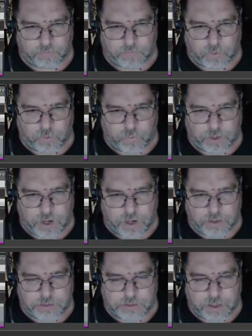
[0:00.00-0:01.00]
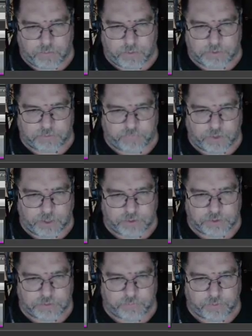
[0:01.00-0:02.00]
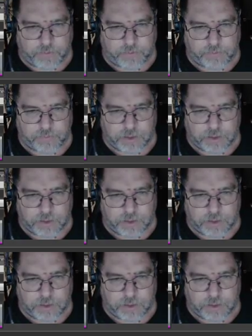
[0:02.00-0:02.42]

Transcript: We're not going to see our muzzle flash is the problem.